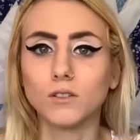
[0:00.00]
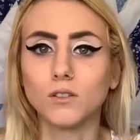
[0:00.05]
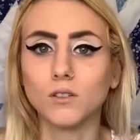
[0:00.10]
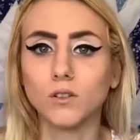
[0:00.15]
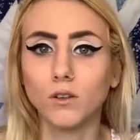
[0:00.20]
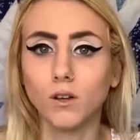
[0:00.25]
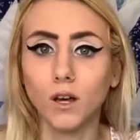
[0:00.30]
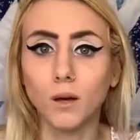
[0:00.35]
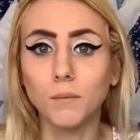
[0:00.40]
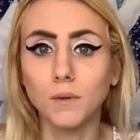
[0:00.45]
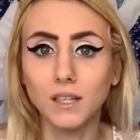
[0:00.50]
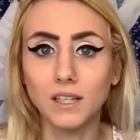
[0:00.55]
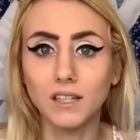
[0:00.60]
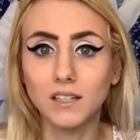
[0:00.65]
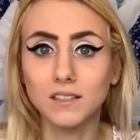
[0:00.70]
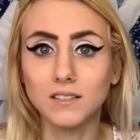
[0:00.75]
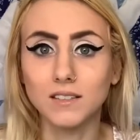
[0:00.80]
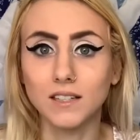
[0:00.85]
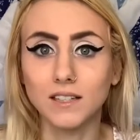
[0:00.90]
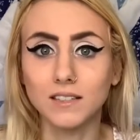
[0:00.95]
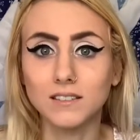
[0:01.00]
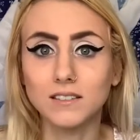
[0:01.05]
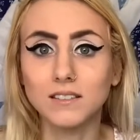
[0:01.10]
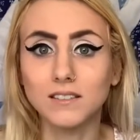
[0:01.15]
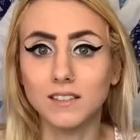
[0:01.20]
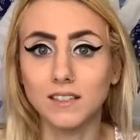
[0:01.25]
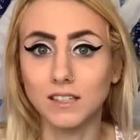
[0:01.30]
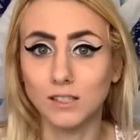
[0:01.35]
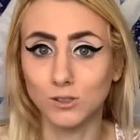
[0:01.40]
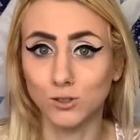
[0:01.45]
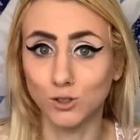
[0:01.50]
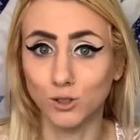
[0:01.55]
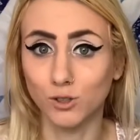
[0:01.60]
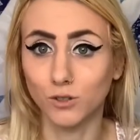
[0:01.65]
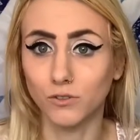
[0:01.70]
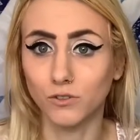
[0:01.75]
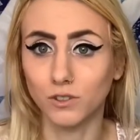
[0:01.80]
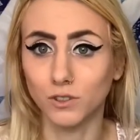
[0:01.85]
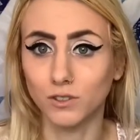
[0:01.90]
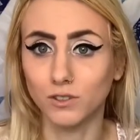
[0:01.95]
Club EXX and Sugar
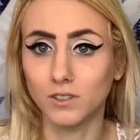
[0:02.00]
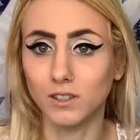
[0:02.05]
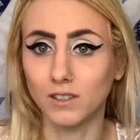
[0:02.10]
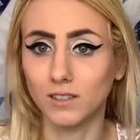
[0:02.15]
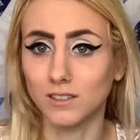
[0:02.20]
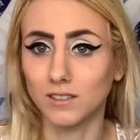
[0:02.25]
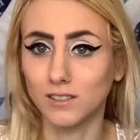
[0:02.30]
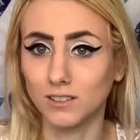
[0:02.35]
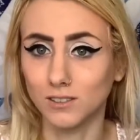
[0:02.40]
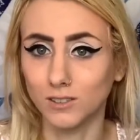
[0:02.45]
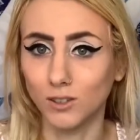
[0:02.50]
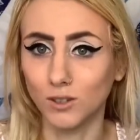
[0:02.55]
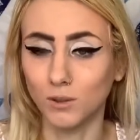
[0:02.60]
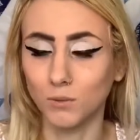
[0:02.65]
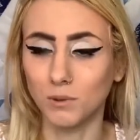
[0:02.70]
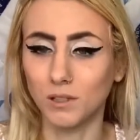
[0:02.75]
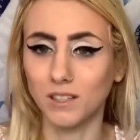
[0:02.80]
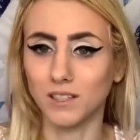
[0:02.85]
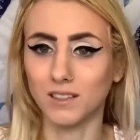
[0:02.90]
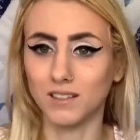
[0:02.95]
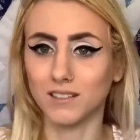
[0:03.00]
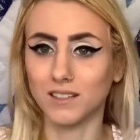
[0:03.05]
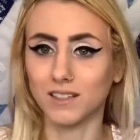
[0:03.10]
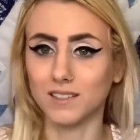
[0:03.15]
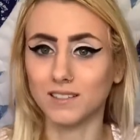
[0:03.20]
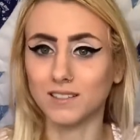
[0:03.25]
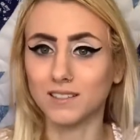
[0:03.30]
Thrillz, and this is Club EXX.